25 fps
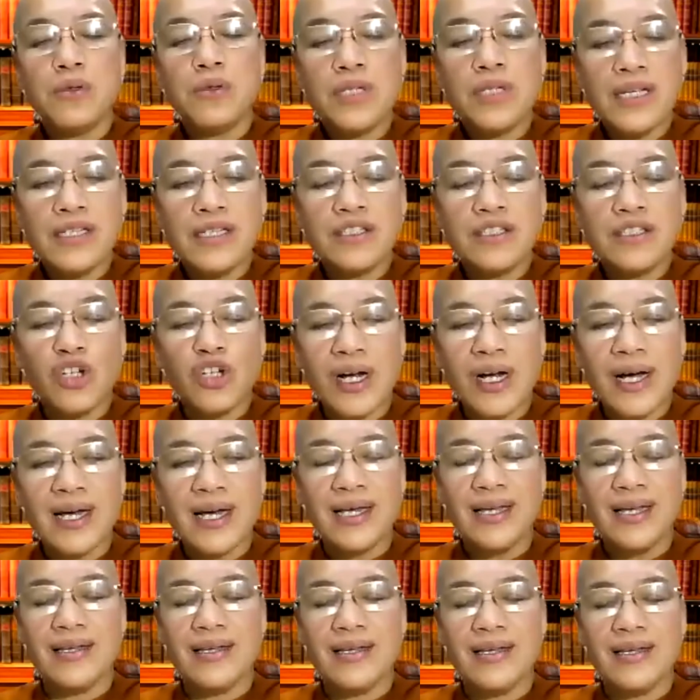you just
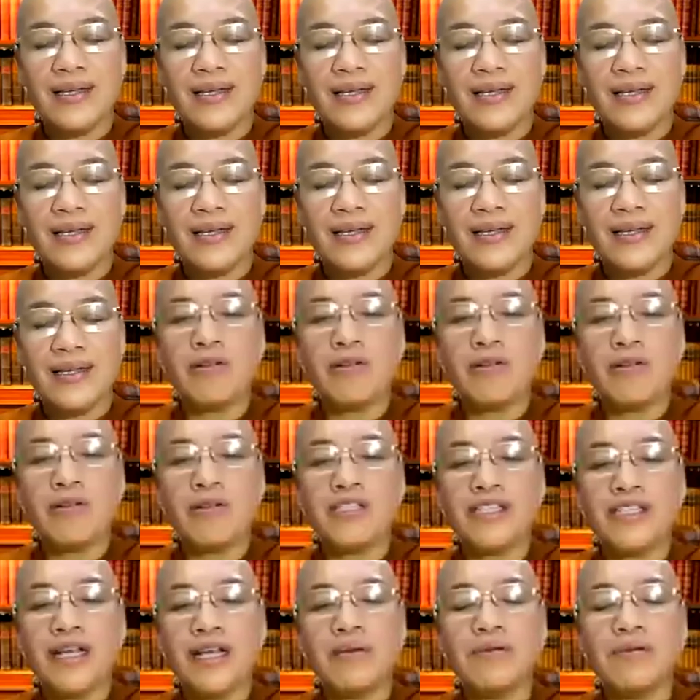try to make
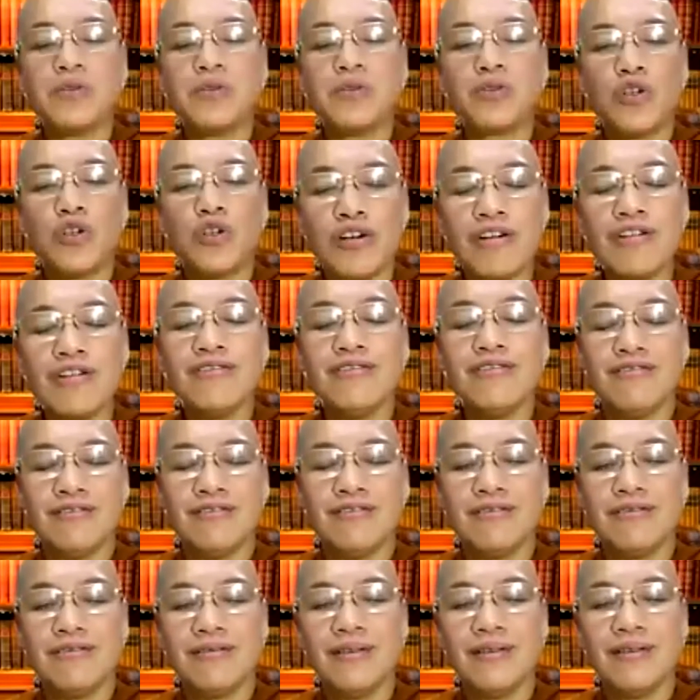yourself
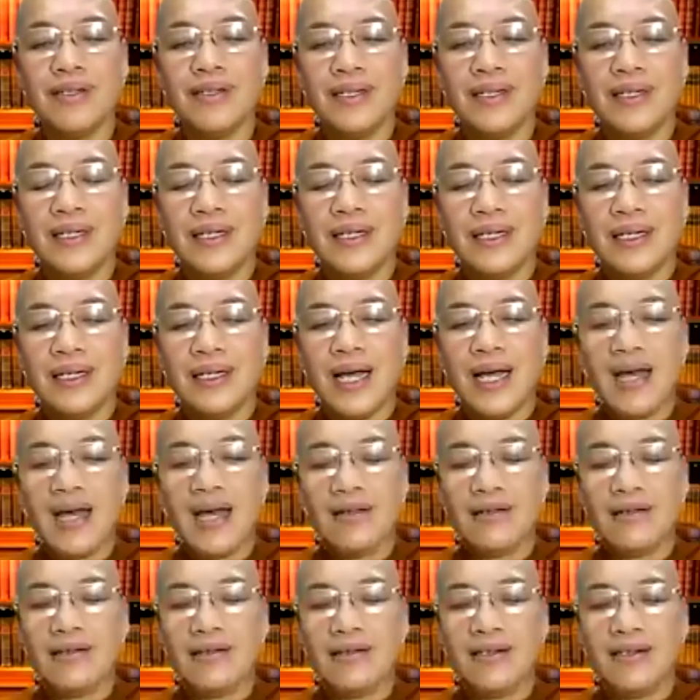strong
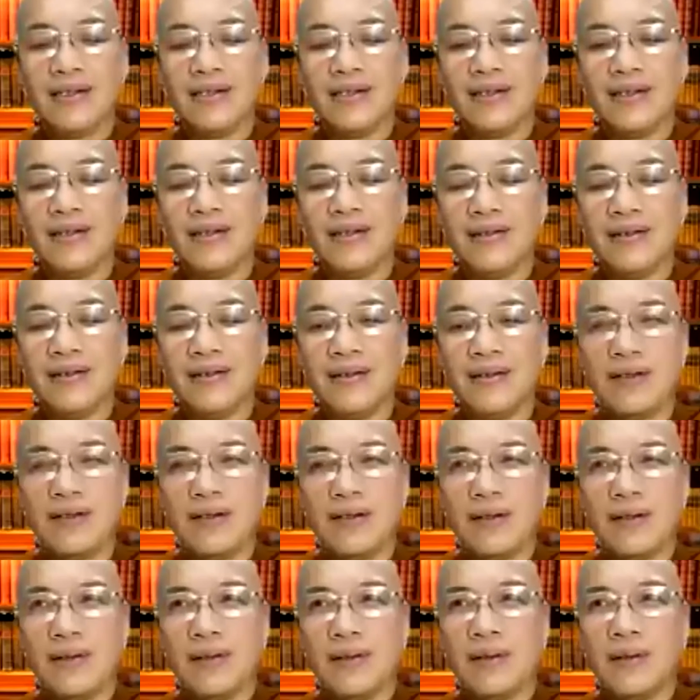and uh,
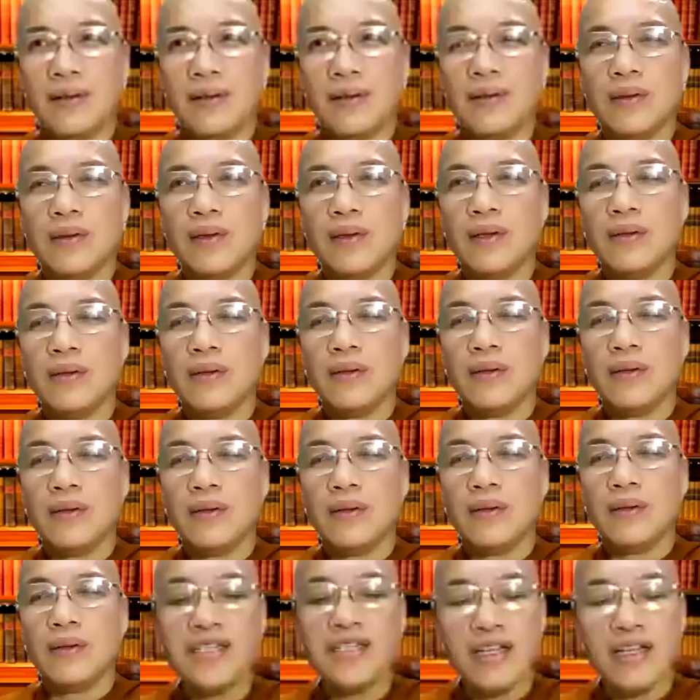
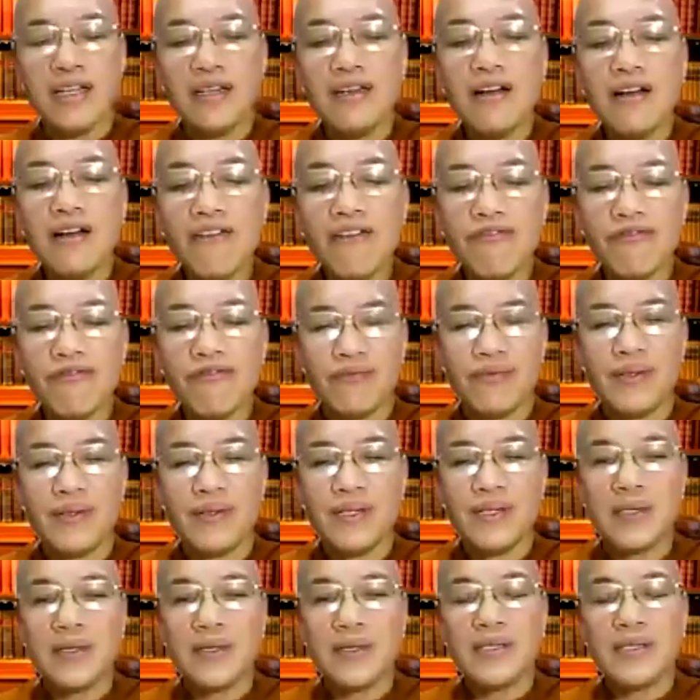brilliant enough
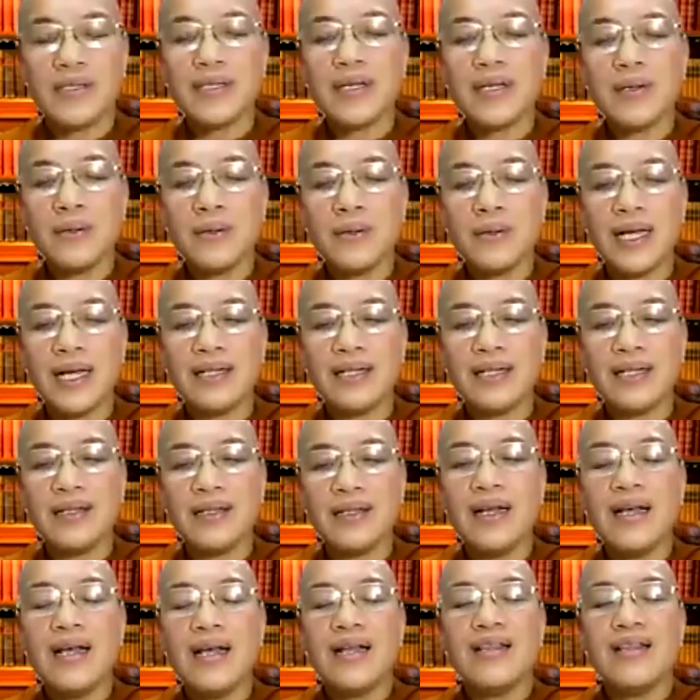so
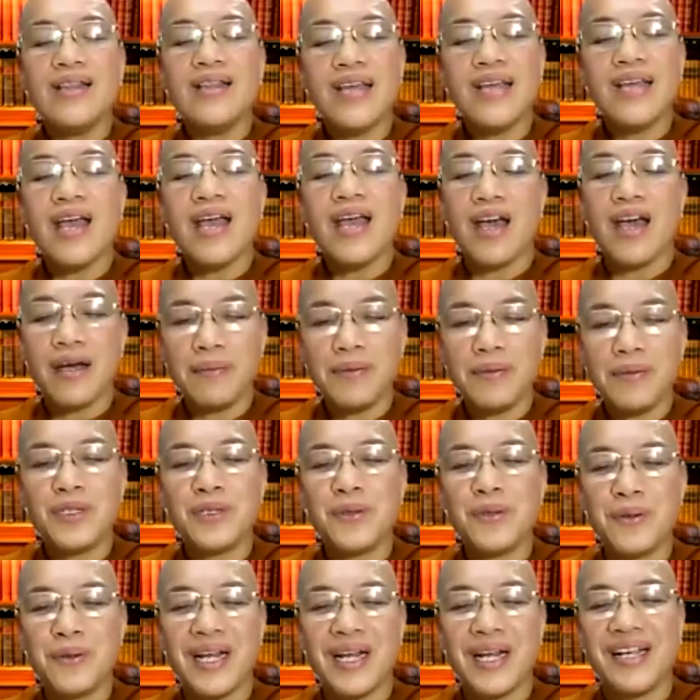that they
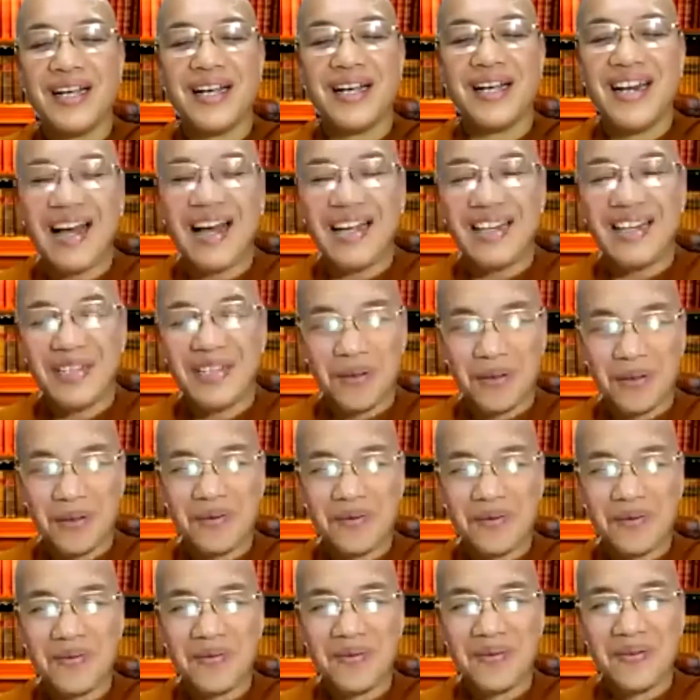have to recognize you.
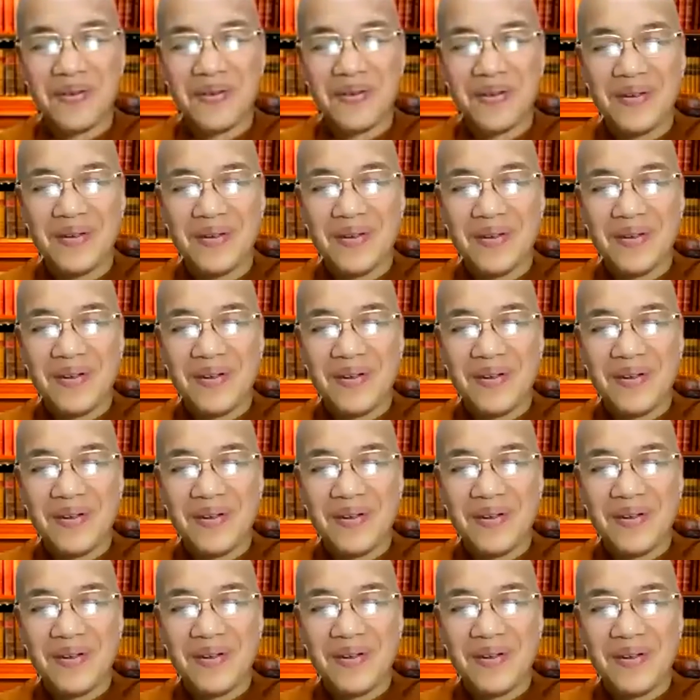Uh,
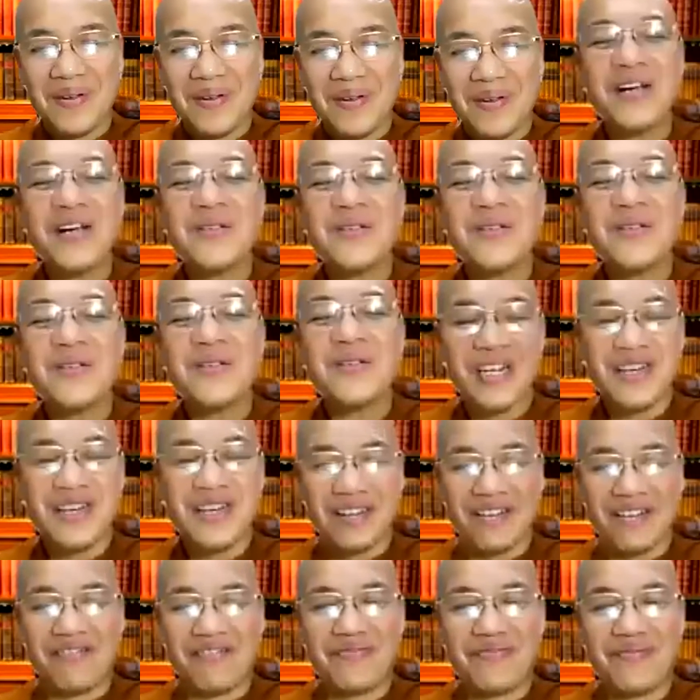when you are
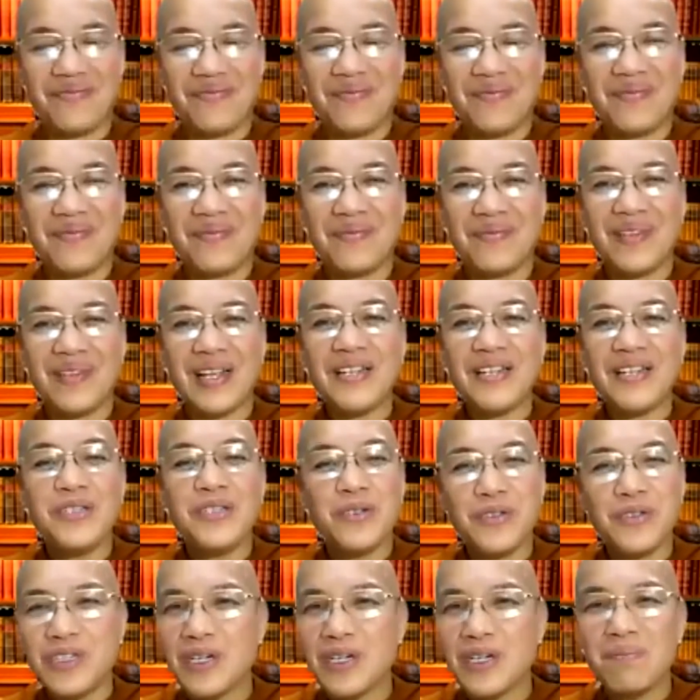good enough,
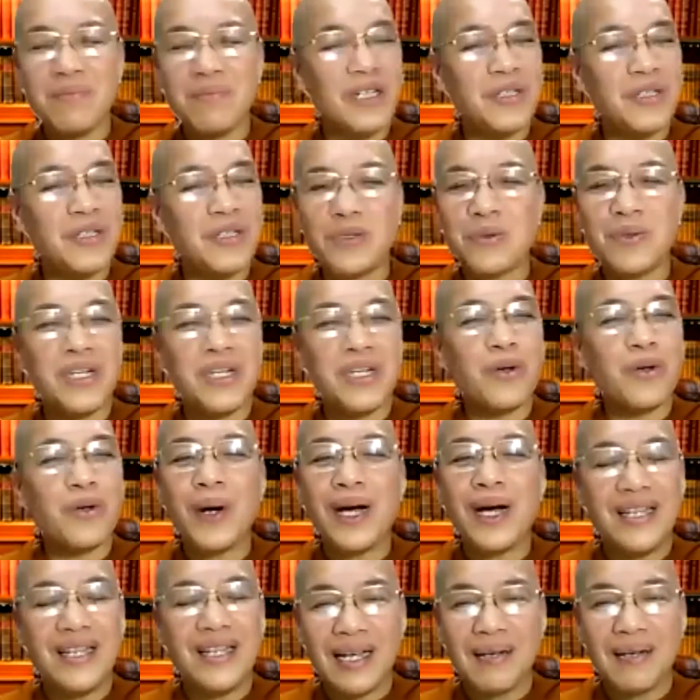then you don't need to
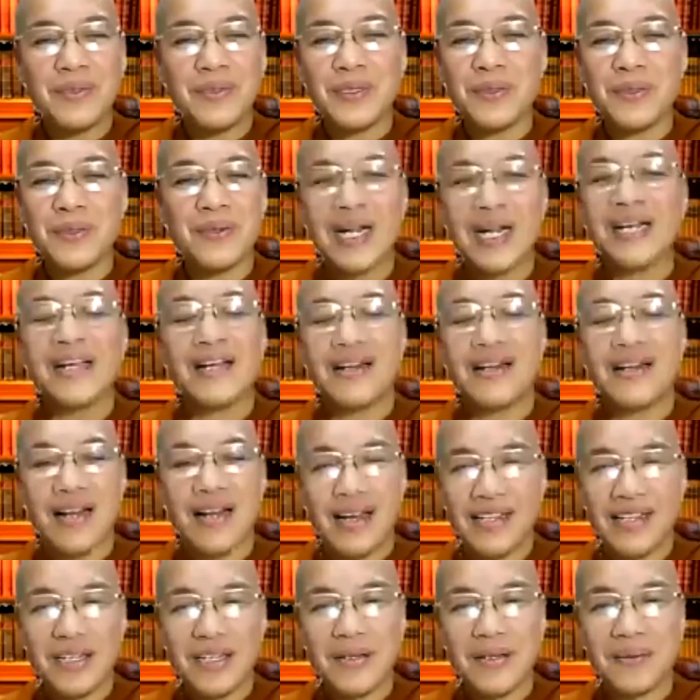require them to
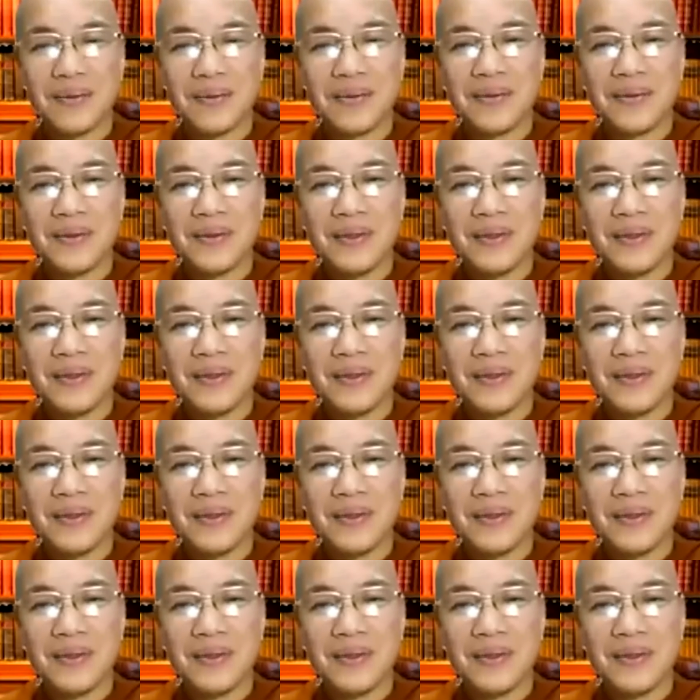recognize you.